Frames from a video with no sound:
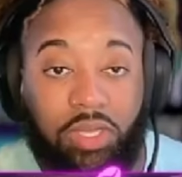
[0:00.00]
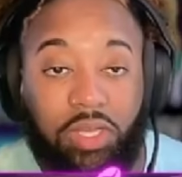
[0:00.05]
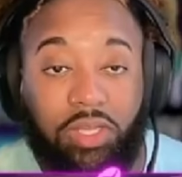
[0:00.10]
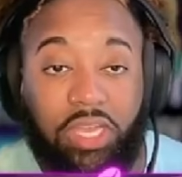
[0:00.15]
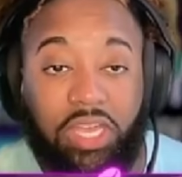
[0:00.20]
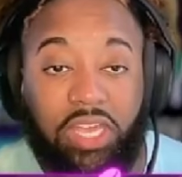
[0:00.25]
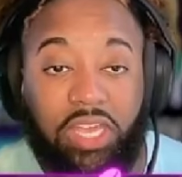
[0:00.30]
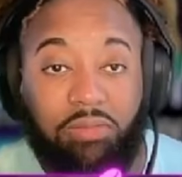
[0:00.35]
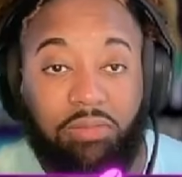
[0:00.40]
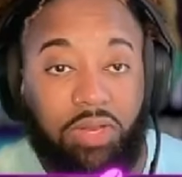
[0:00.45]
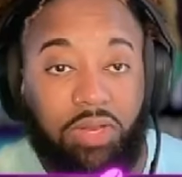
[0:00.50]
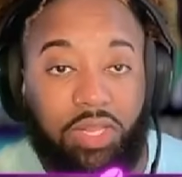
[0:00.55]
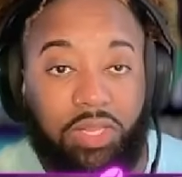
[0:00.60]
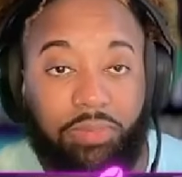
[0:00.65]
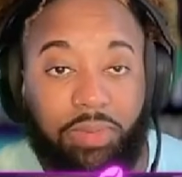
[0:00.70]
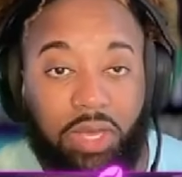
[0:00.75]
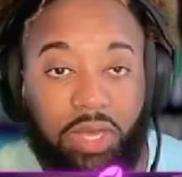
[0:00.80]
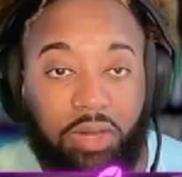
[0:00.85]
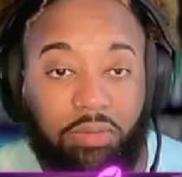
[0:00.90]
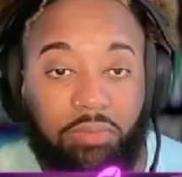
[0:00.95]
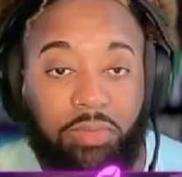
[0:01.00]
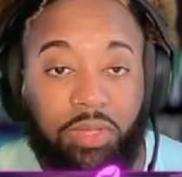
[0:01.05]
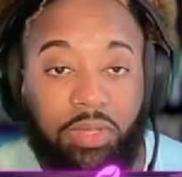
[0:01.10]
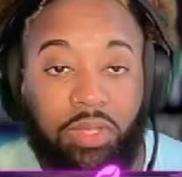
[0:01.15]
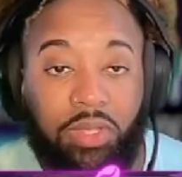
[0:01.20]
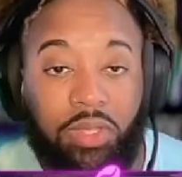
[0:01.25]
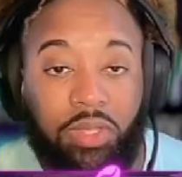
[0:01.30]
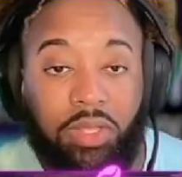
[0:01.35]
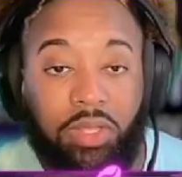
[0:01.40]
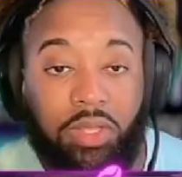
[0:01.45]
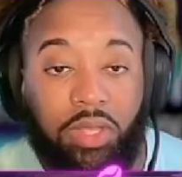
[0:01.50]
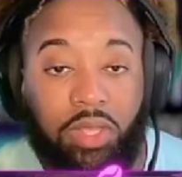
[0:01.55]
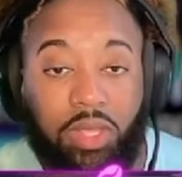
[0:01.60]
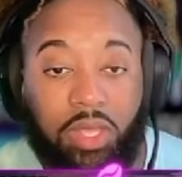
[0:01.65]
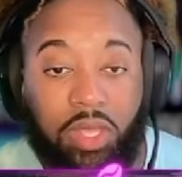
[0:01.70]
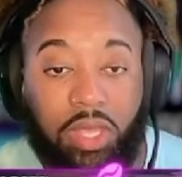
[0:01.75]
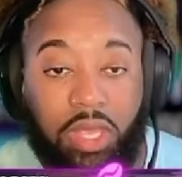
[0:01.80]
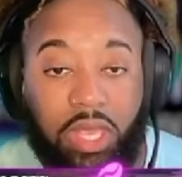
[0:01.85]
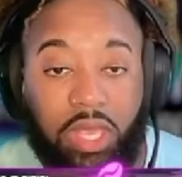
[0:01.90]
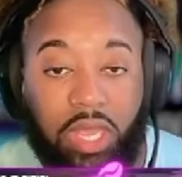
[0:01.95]
in the middle of the bottom.
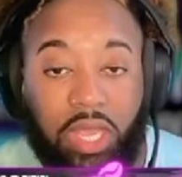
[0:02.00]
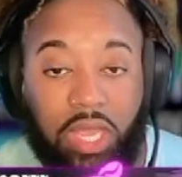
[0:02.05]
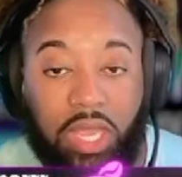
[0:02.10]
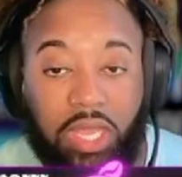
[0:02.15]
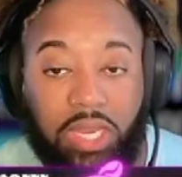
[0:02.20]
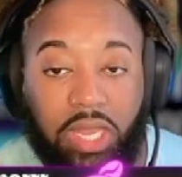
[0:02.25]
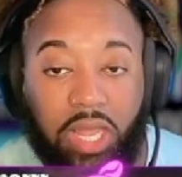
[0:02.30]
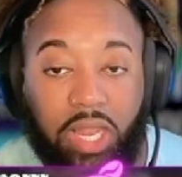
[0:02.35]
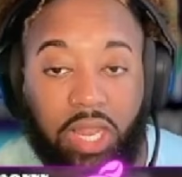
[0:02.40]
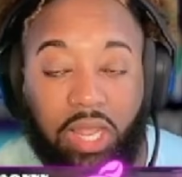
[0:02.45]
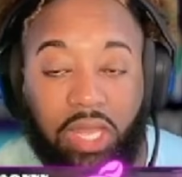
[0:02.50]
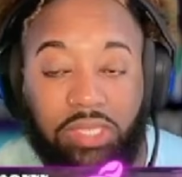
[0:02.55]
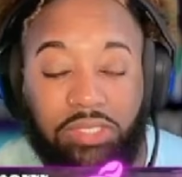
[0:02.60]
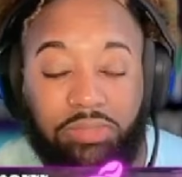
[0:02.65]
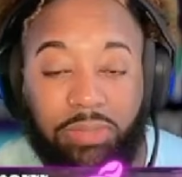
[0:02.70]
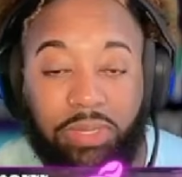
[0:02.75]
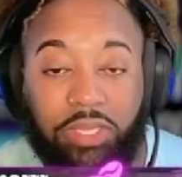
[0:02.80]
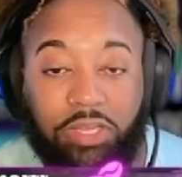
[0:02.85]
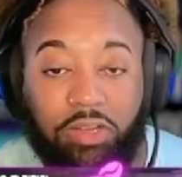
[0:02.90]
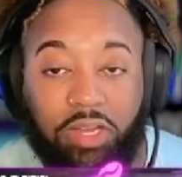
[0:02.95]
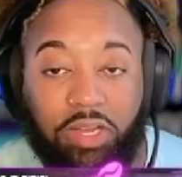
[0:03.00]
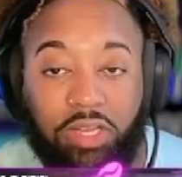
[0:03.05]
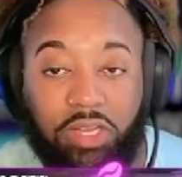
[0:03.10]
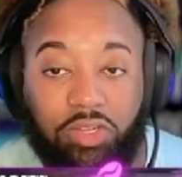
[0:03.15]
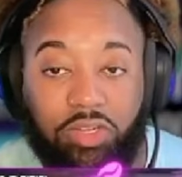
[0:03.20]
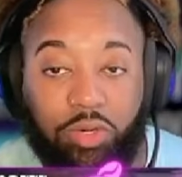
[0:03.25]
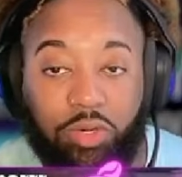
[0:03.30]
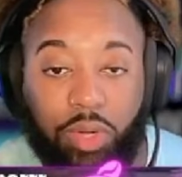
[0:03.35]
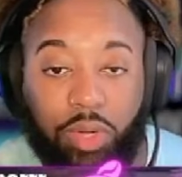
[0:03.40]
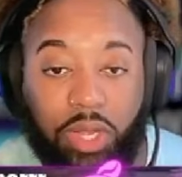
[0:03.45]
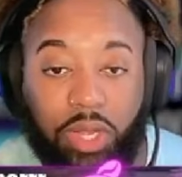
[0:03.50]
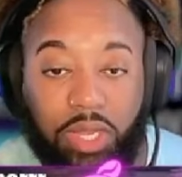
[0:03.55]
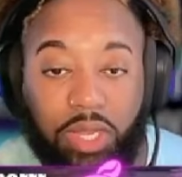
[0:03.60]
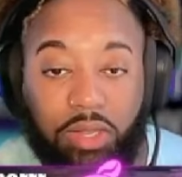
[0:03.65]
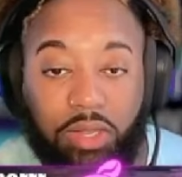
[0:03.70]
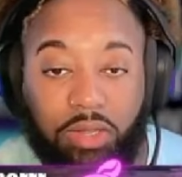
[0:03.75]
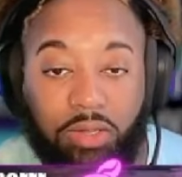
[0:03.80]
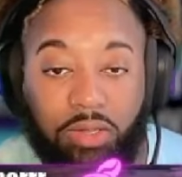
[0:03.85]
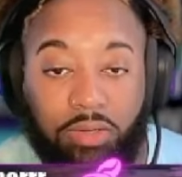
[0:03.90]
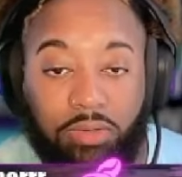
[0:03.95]
And let's make your entryway.